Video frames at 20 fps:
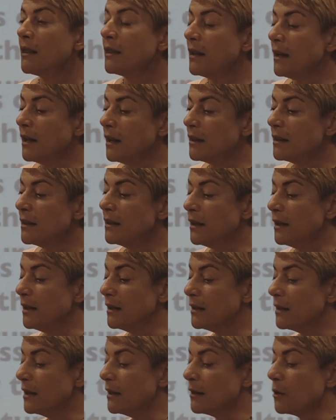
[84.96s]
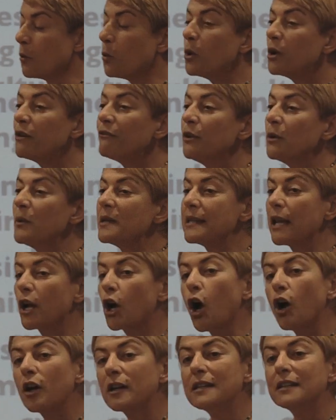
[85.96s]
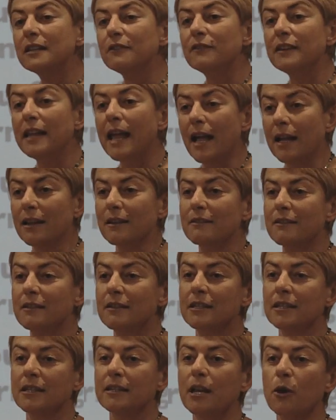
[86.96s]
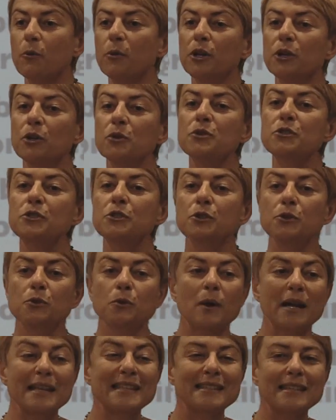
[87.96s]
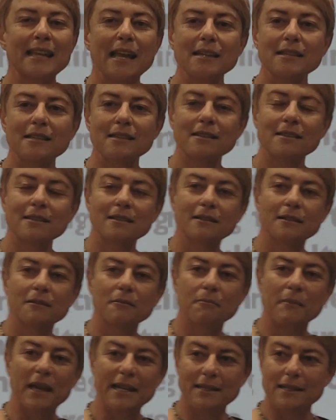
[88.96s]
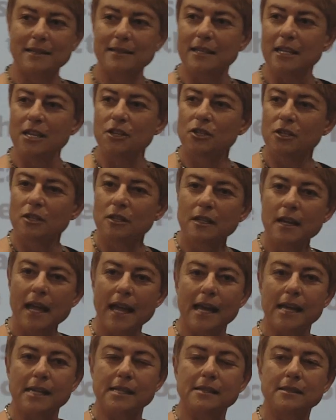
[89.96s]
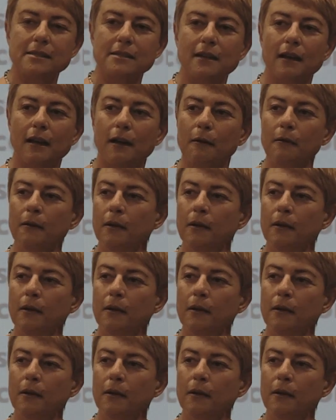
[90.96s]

The worldview is the cognitive lens that we use to assess, make decisions, and